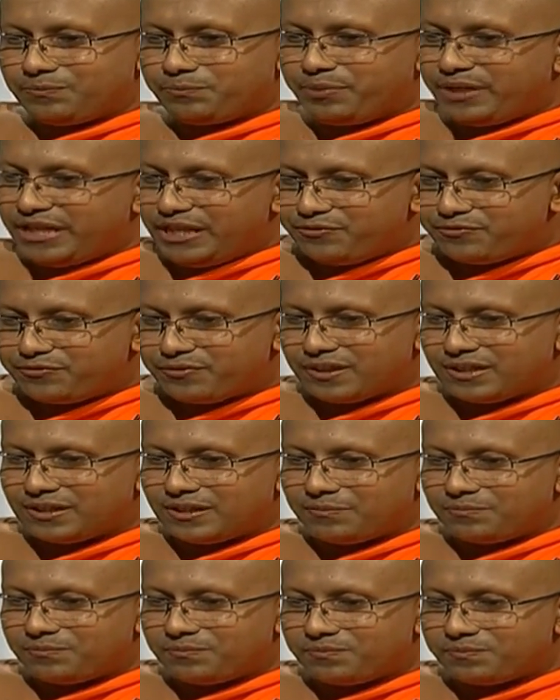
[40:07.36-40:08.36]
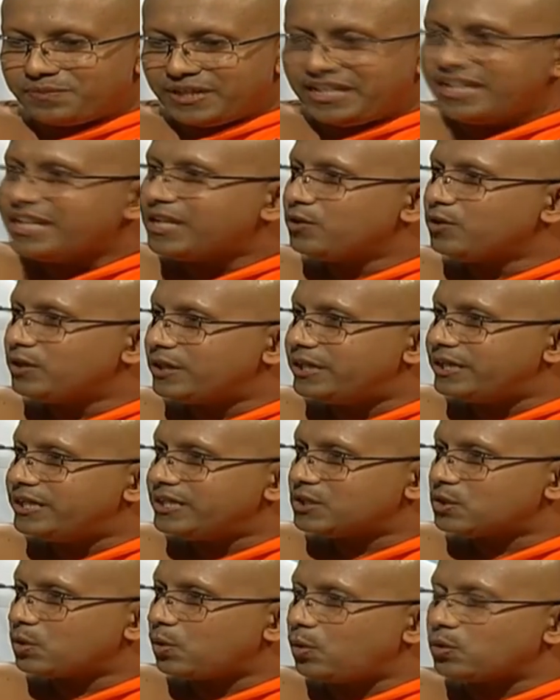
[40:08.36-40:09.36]
brief a particular
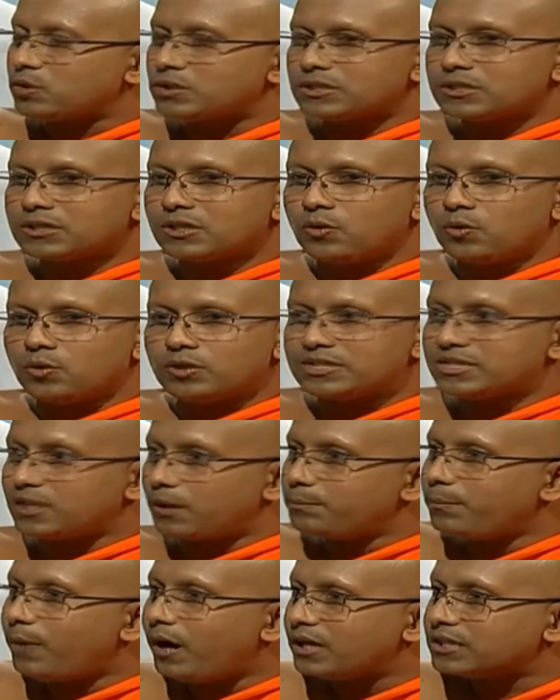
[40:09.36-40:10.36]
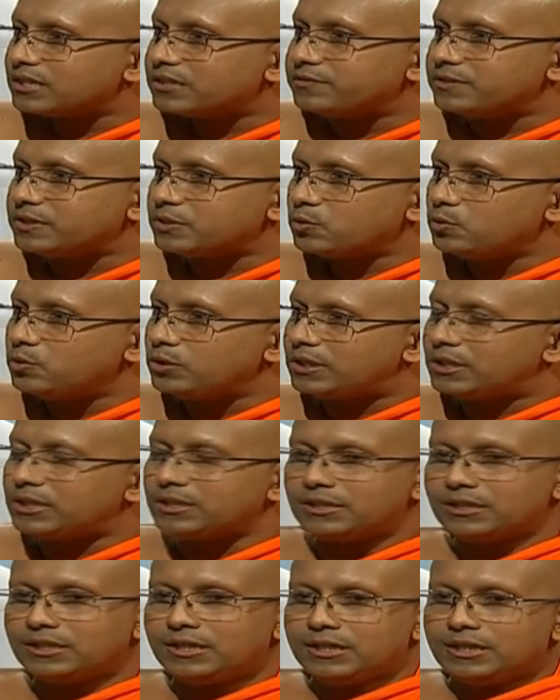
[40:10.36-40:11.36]
discourse called Sabbhasava
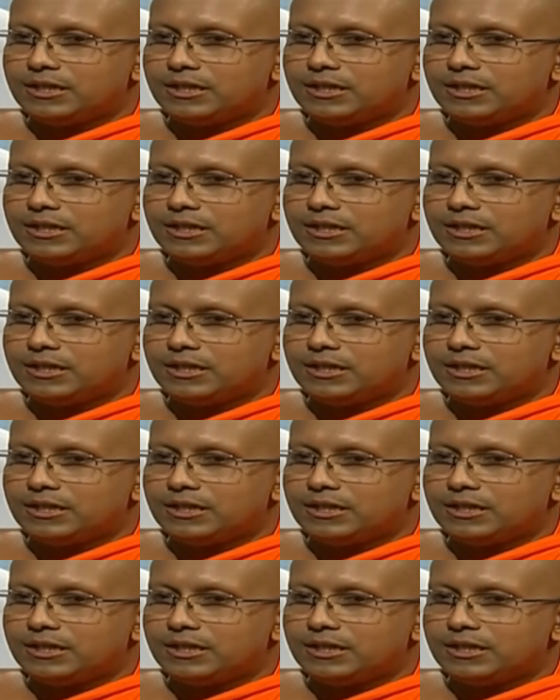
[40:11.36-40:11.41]
Sutta.